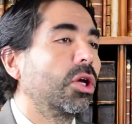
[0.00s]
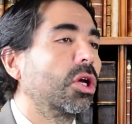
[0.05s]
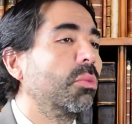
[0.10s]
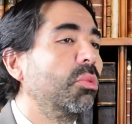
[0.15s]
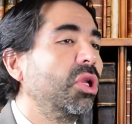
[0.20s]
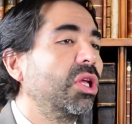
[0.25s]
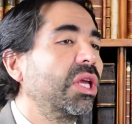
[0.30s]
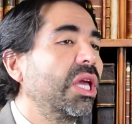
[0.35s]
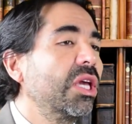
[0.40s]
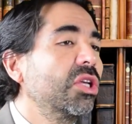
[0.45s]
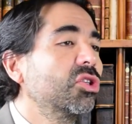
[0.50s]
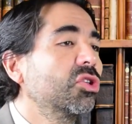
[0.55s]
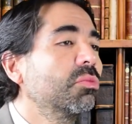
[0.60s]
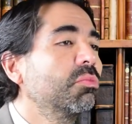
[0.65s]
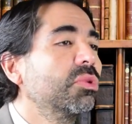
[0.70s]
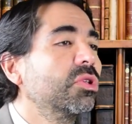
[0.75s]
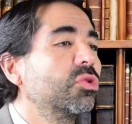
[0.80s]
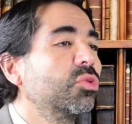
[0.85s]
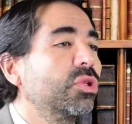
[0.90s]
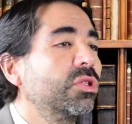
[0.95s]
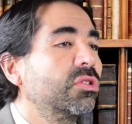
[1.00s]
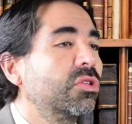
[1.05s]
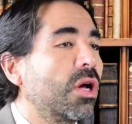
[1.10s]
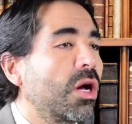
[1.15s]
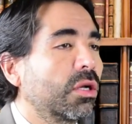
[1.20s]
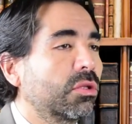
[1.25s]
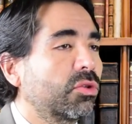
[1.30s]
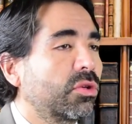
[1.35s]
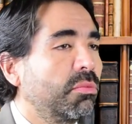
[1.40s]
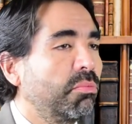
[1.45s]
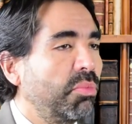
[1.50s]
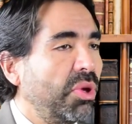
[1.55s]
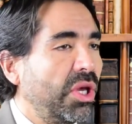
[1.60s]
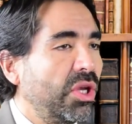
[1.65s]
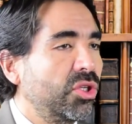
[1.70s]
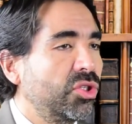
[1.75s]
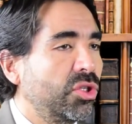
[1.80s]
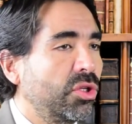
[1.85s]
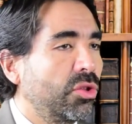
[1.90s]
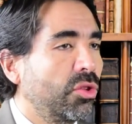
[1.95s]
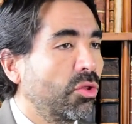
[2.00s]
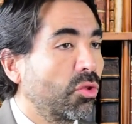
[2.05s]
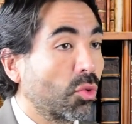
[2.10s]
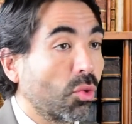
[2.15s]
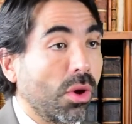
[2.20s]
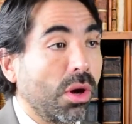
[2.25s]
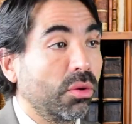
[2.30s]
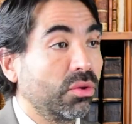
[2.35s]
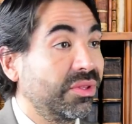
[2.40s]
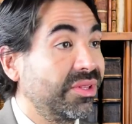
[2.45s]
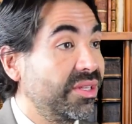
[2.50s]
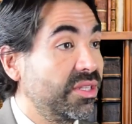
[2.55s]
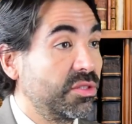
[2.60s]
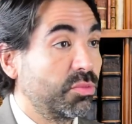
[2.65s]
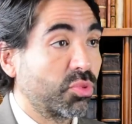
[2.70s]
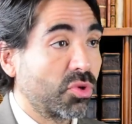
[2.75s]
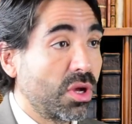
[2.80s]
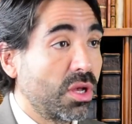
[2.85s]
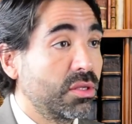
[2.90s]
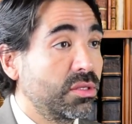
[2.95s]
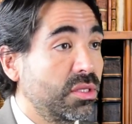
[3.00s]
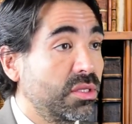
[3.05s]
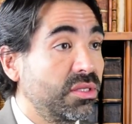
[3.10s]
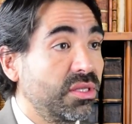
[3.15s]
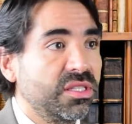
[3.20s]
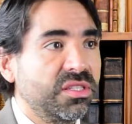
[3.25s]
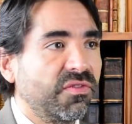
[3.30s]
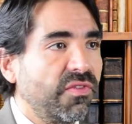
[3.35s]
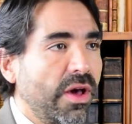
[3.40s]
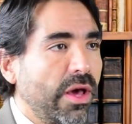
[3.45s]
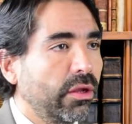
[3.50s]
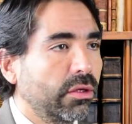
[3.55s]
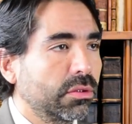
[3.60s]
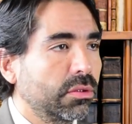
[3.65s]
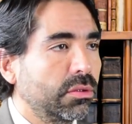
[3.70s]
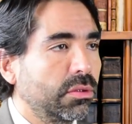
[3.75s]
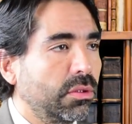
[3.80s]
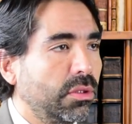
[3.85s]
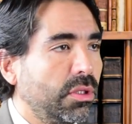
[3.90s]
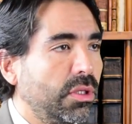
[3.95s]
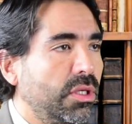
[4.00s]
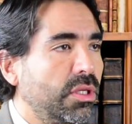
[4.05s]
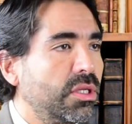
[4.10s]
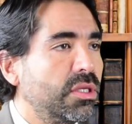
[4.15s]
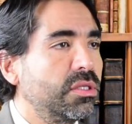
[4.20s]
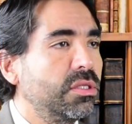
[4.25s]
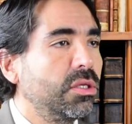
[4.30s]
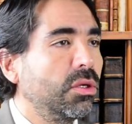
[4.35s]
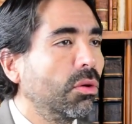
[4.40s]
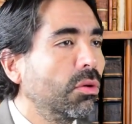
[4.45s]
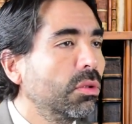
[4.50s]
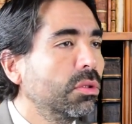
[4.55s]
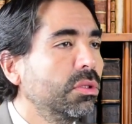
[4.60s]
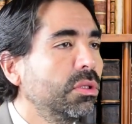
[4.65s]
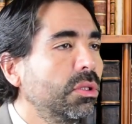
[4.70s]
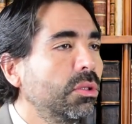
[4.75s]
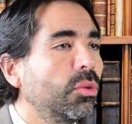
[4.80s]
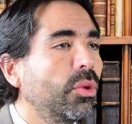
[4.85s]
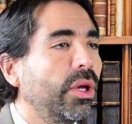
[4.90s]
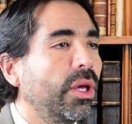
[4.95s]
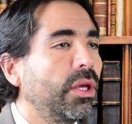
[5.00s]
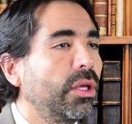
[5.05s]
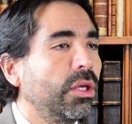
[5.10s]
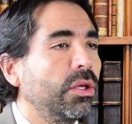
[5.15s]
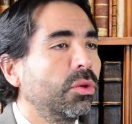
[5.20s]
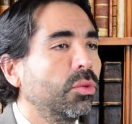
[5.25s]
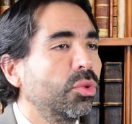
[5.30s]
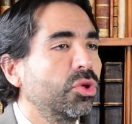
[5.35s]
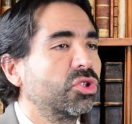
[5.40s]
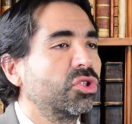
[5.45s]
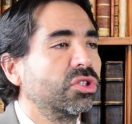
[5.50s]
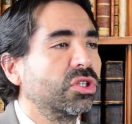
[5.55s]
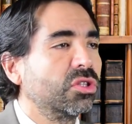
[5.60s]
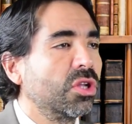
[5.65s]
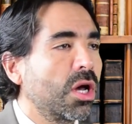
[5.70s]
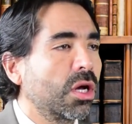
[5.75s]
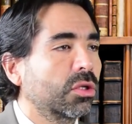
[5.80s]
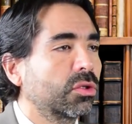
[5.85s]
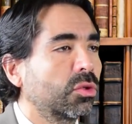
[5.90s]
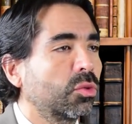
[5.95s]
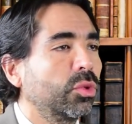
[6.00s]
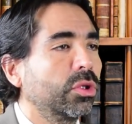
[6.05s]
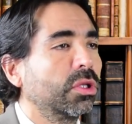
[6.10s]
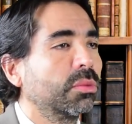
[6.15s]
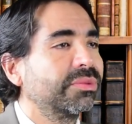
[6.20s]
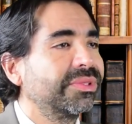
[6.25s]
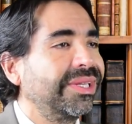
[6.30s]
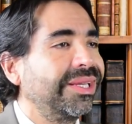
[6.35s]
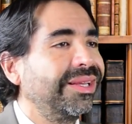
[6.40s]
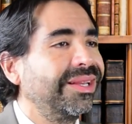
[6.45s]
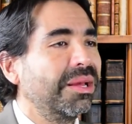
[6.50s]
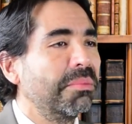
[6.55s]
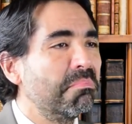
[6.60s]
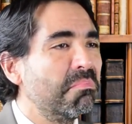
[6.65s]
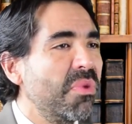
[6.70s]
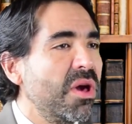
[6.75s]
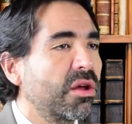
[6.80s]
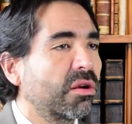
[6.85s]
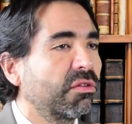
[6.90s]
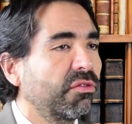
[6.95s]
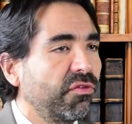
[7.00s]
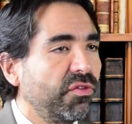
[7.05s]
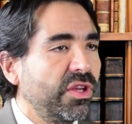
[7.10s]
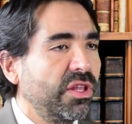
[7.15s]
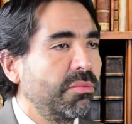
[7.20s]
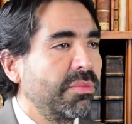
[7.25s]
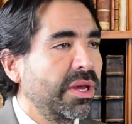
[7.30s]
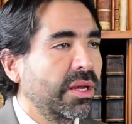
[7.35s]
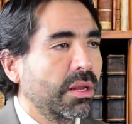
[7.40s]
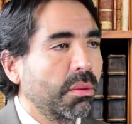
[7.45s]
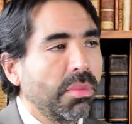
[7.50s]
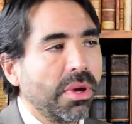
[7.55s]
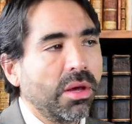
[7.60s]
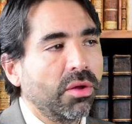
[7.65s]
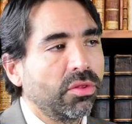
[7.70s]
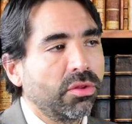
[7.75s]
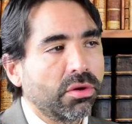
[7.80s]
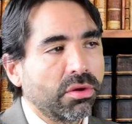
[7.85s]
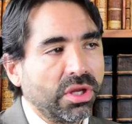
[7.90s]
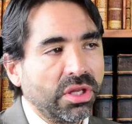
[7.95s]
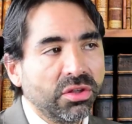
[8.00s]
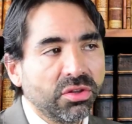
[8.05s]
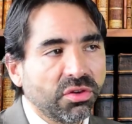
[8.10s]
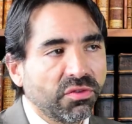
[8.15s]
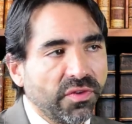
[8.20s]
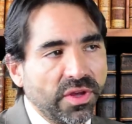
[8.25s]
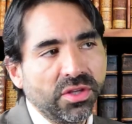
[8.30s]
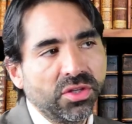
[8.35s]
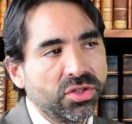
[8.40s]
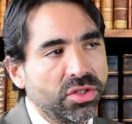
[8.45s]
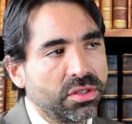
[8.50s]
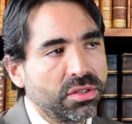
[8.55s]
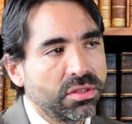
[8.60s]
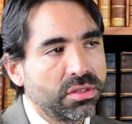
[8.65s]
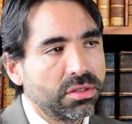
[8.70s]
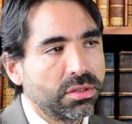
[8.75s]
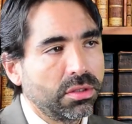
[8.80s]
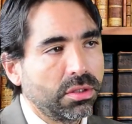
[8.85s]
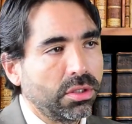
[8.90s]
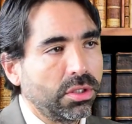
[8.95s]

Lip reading: Communication between doctor and patient throughout this process is vital. It is the only way in which the doctor will obtain a better feedback about their interventions.